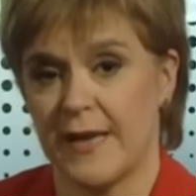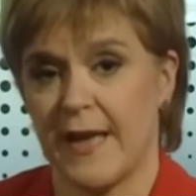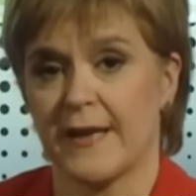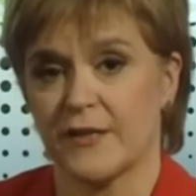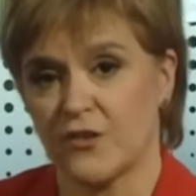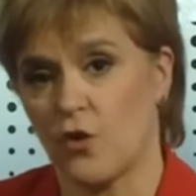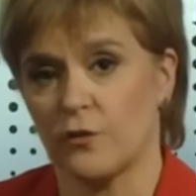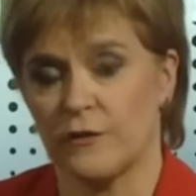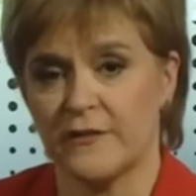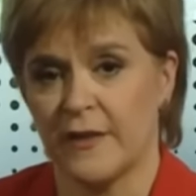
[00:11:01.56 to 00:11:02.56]
to protect
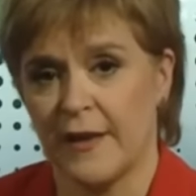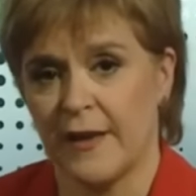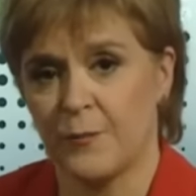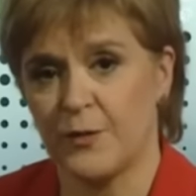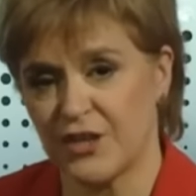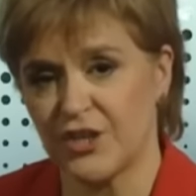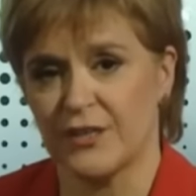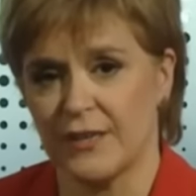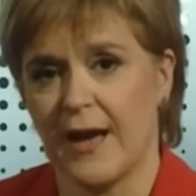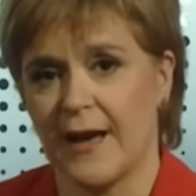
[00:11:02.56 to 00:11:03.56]
Scotland's
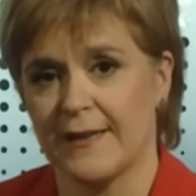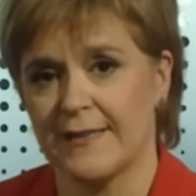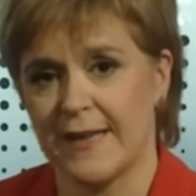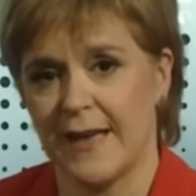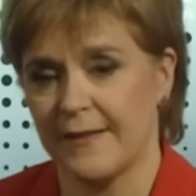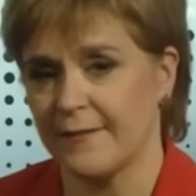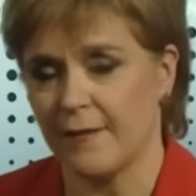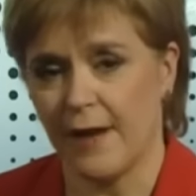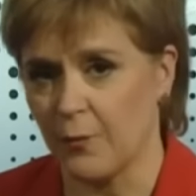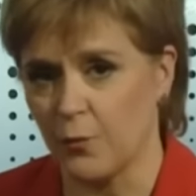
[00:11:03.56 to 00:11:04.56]
position and uh,
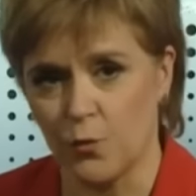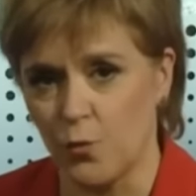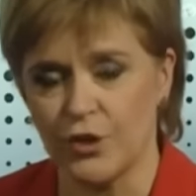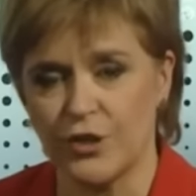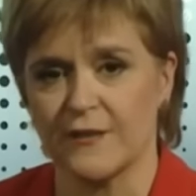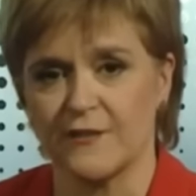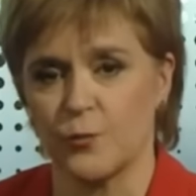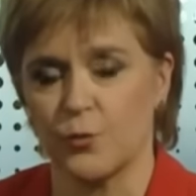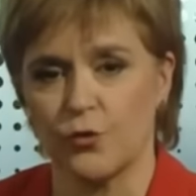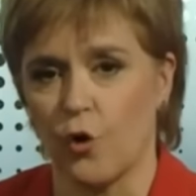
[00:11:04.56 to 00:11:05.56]
I will want to
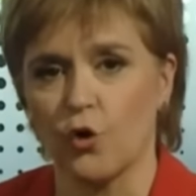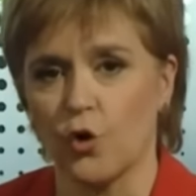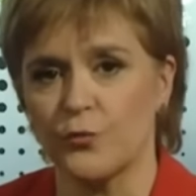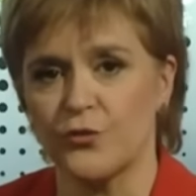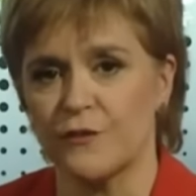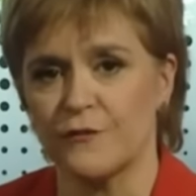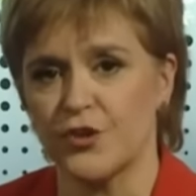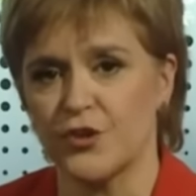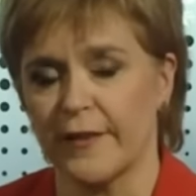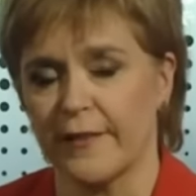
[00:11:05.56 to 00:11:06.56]
explore all options
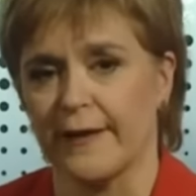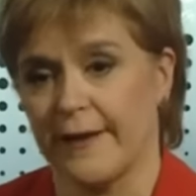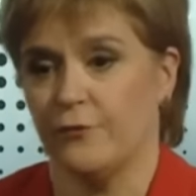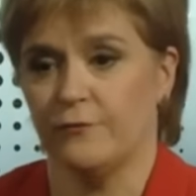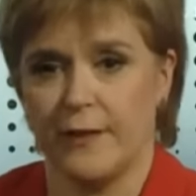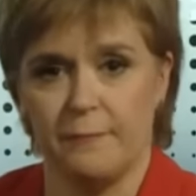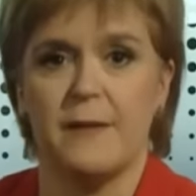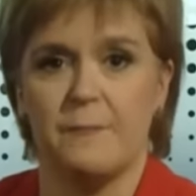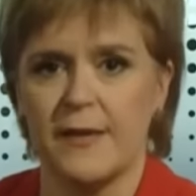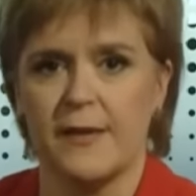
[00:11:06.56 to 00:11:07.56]
for doing that. Now, it yep.
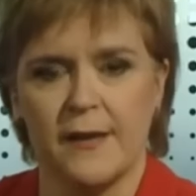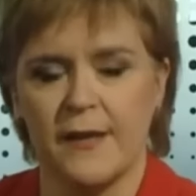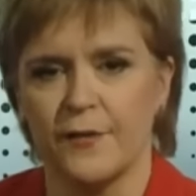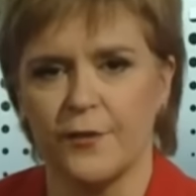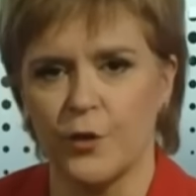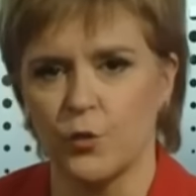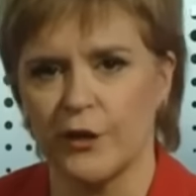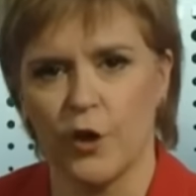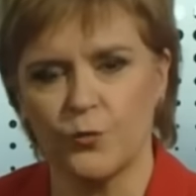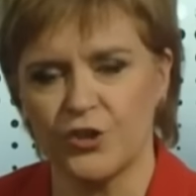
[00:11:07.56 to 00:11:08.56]
may be that the
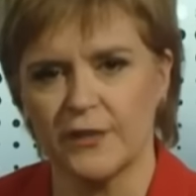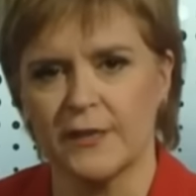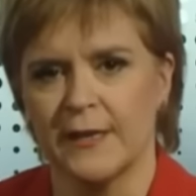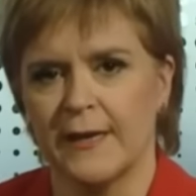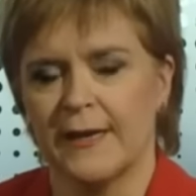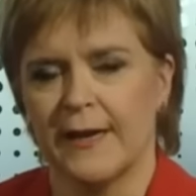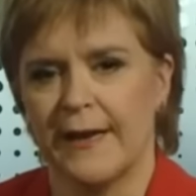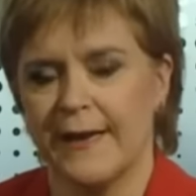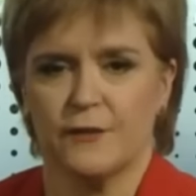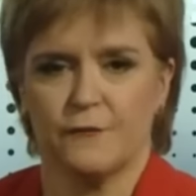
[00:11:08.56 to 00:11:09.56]
only option
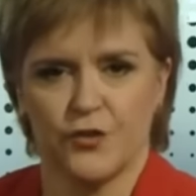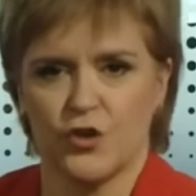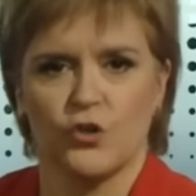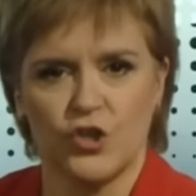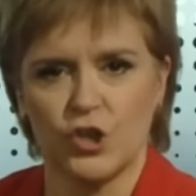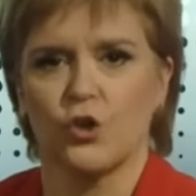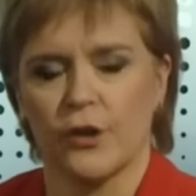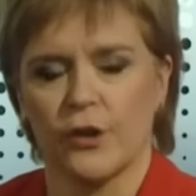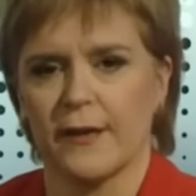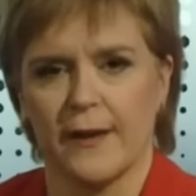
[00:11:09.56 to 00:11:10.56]
uh, is for Scotland to
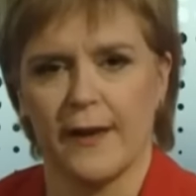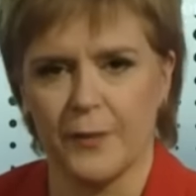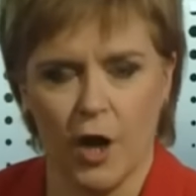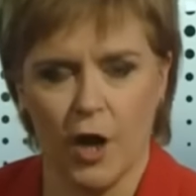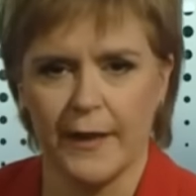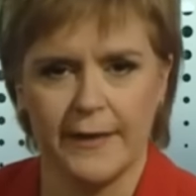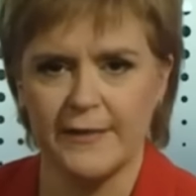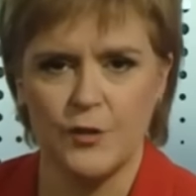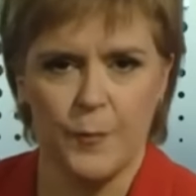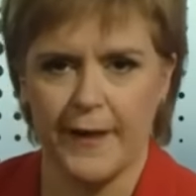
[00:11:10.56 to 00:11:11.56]
look at becoming
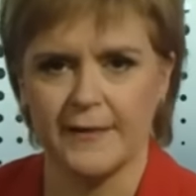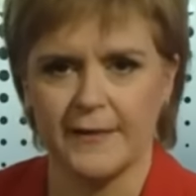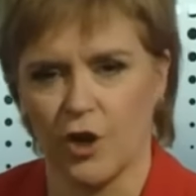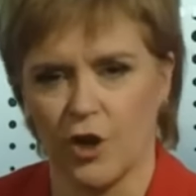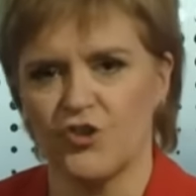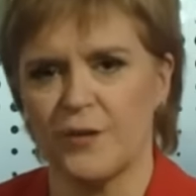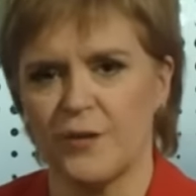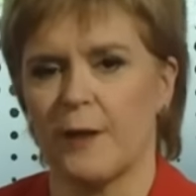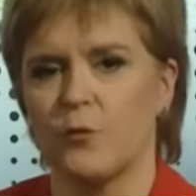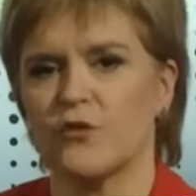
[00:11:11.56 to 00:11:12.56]
an independent
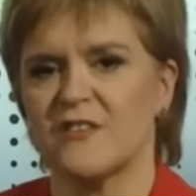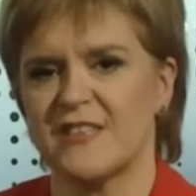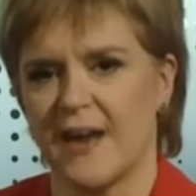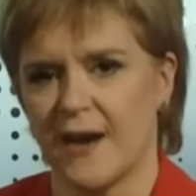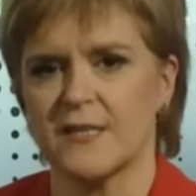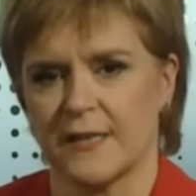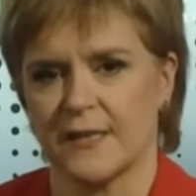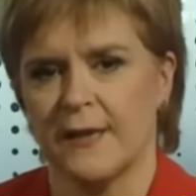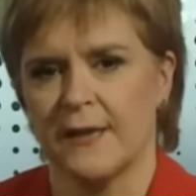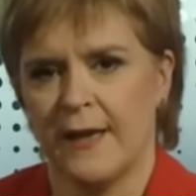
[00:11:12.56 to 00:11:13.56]
country, but I'm not
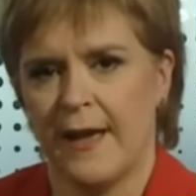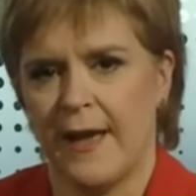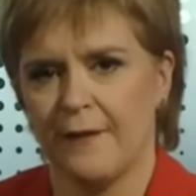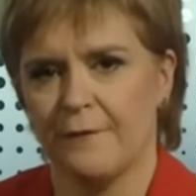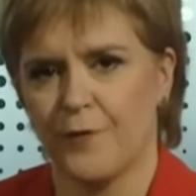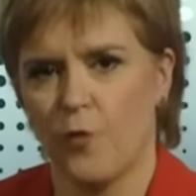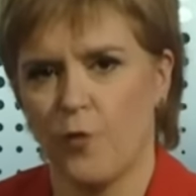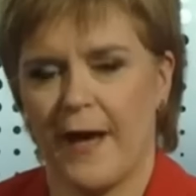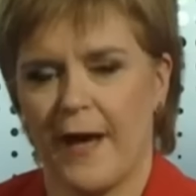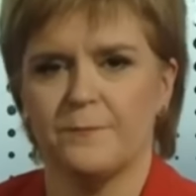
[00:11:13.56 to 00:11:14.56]
starting uh,
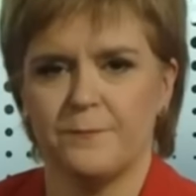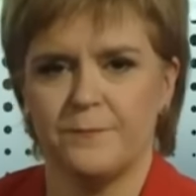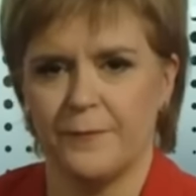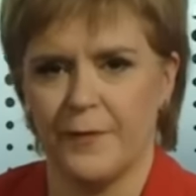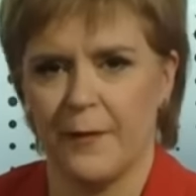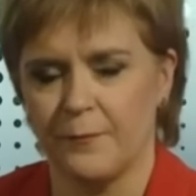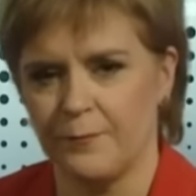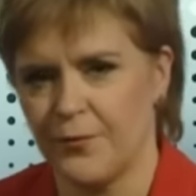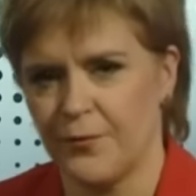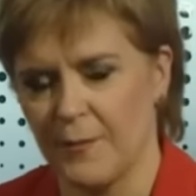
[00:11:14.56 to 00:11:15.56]
from that
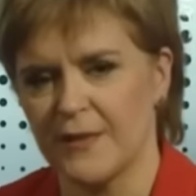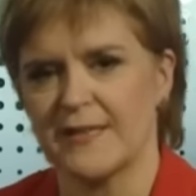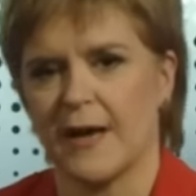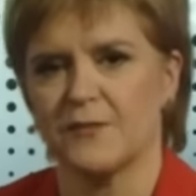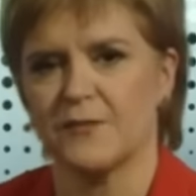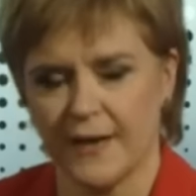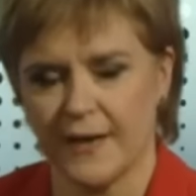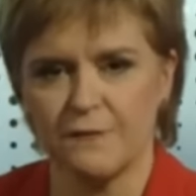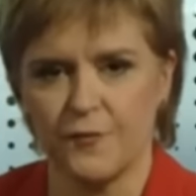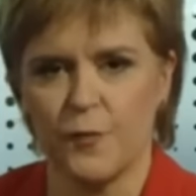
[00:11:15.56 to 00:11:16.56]
um, premise. I'm
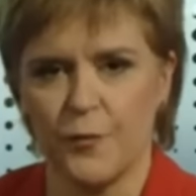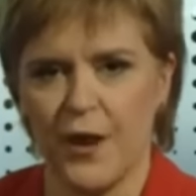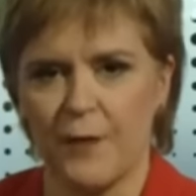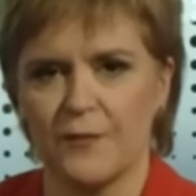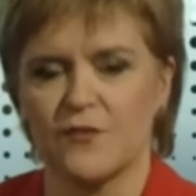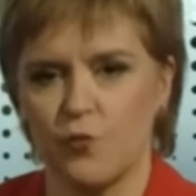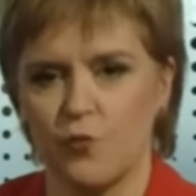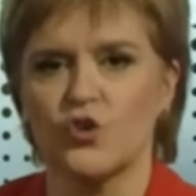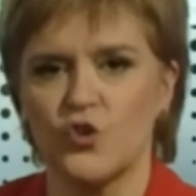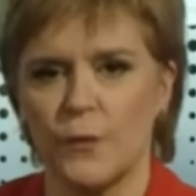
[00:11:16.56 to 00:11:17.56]
starting from the premise of
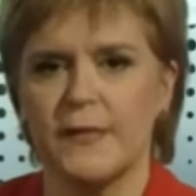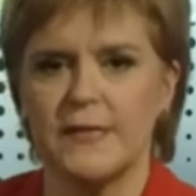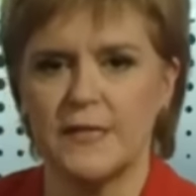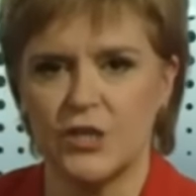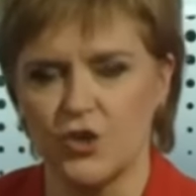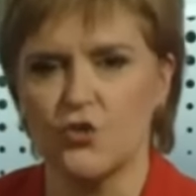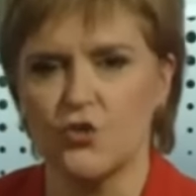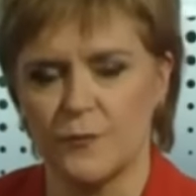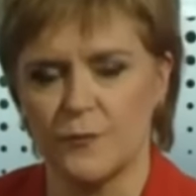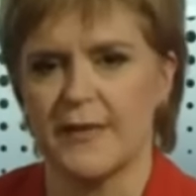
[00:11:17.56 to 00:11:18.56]
what do we need to
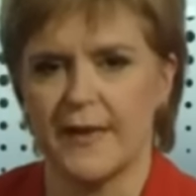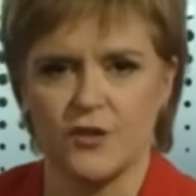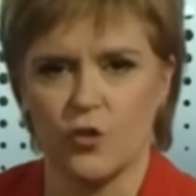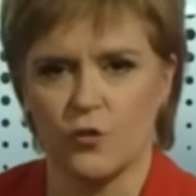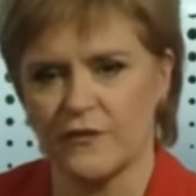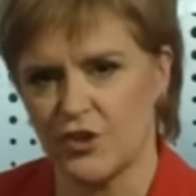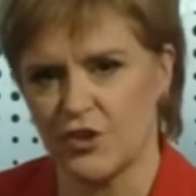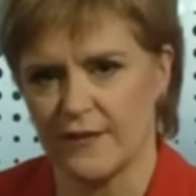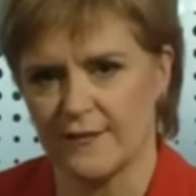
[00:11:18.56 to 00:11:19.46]
do to protect Scotland's